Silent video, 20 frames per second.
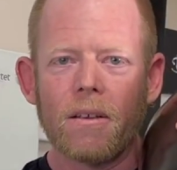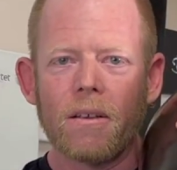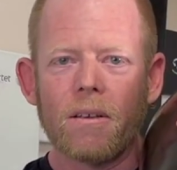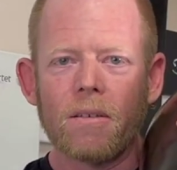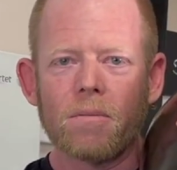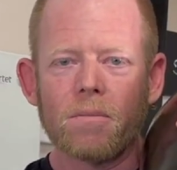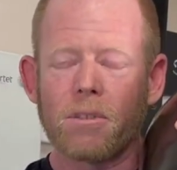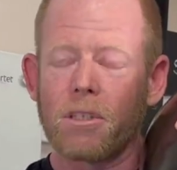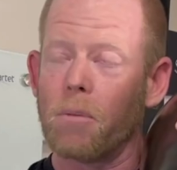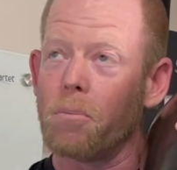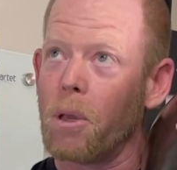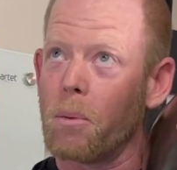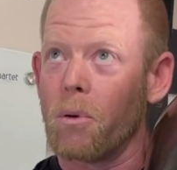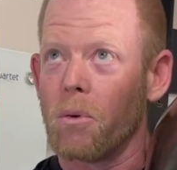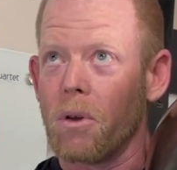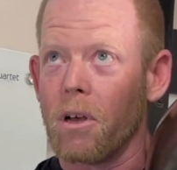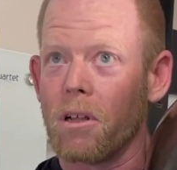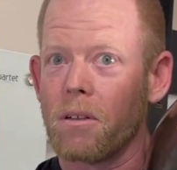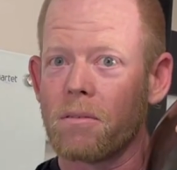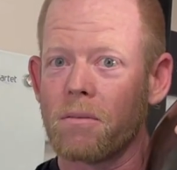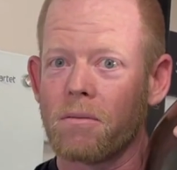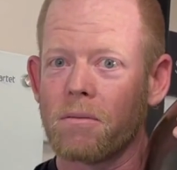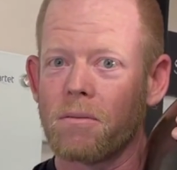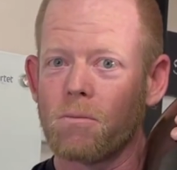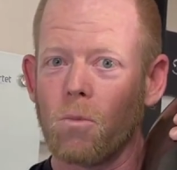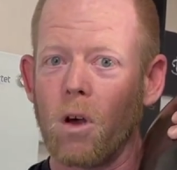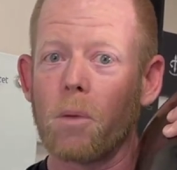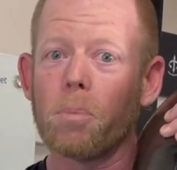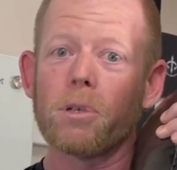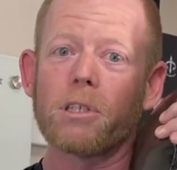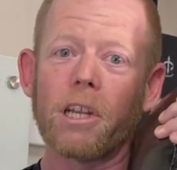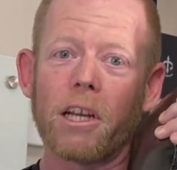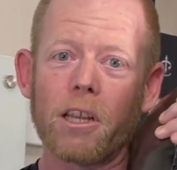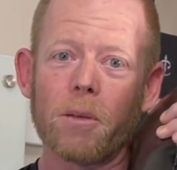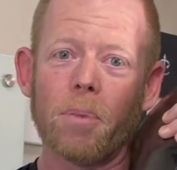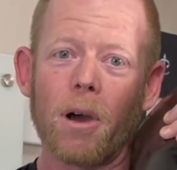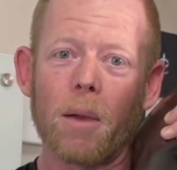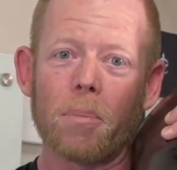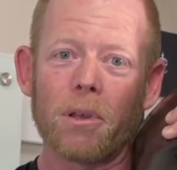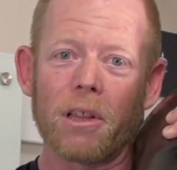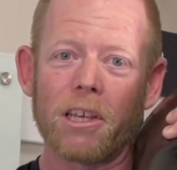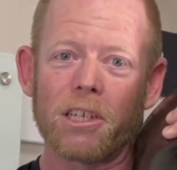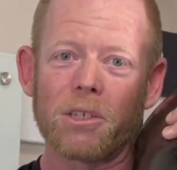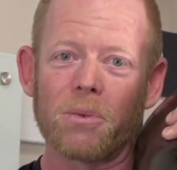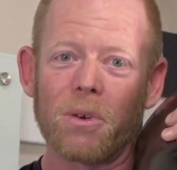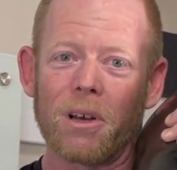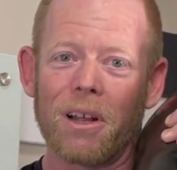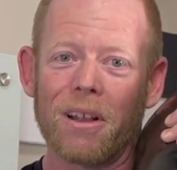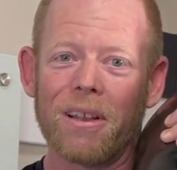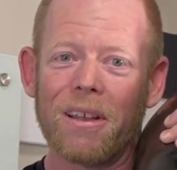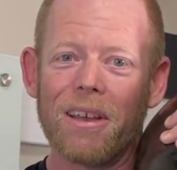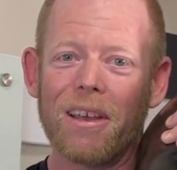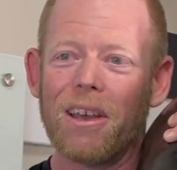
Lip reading: Some people will. 1% of the population will.